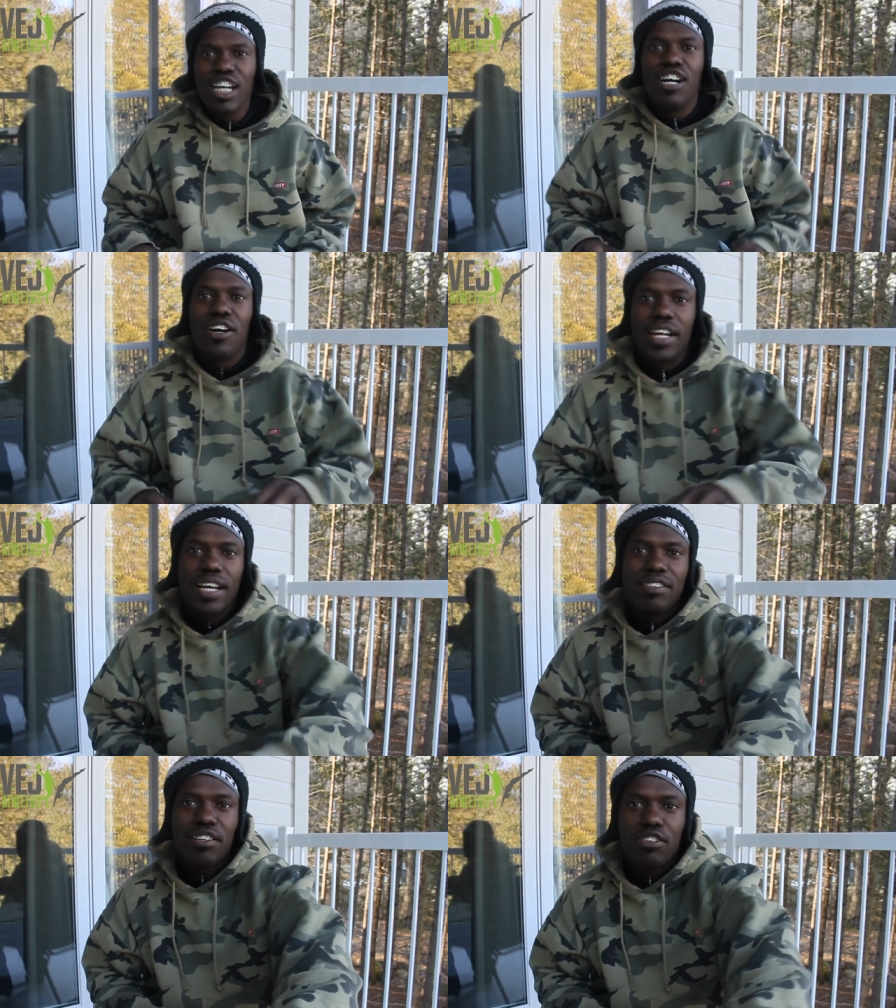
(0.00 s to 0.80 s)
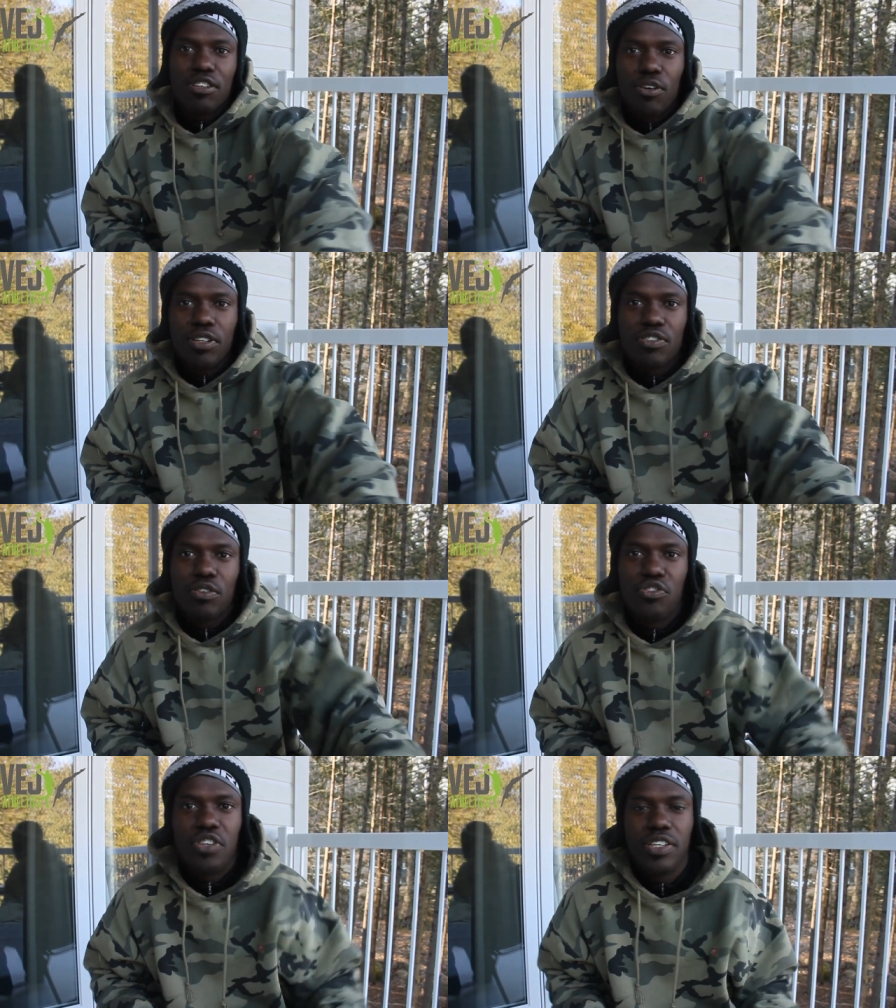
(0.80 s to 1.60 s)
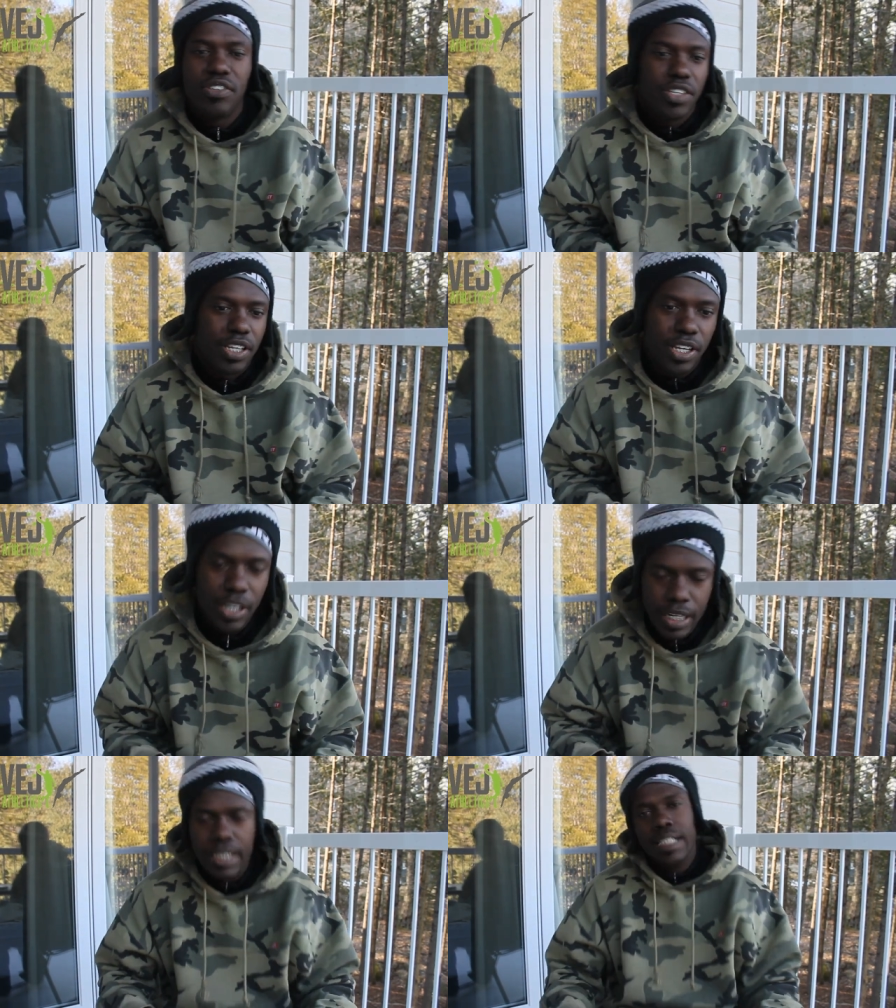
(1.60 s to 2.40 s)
Alright guys, how's it going? It's Coach JG here,